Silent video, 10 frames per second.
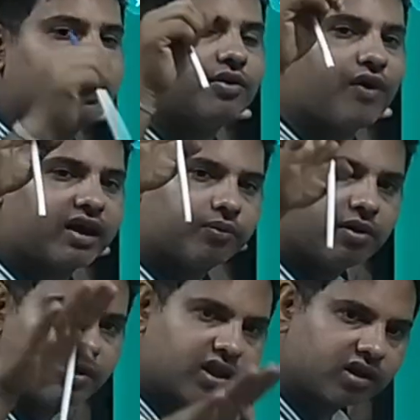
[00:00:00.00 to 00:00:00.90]
effect
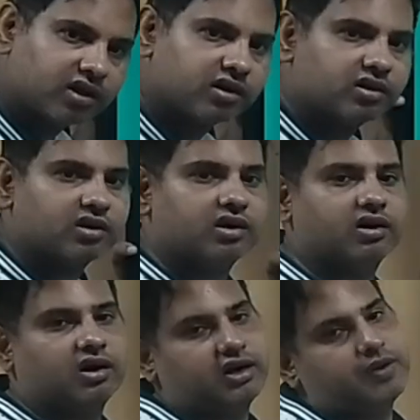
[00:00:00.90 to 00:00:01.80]
will be
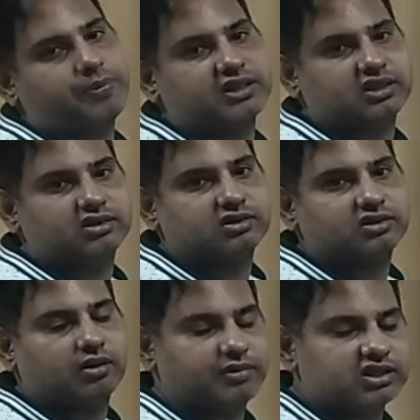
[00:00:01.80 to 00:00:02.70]
depressants,
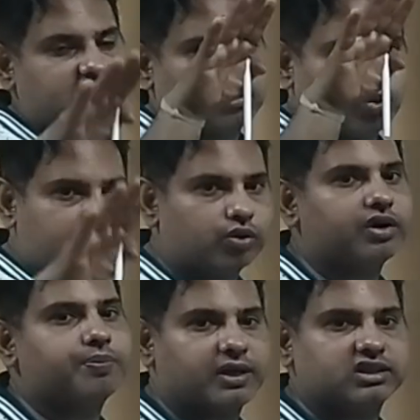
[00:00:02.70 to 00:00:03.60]
means it is going to
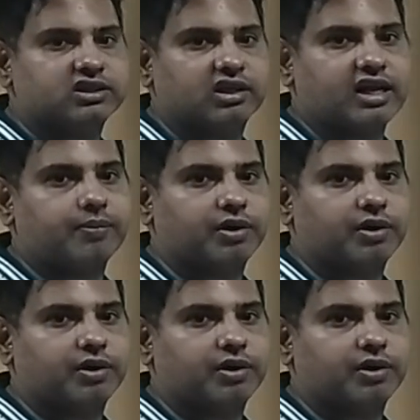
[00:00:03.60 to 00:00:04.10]
depress that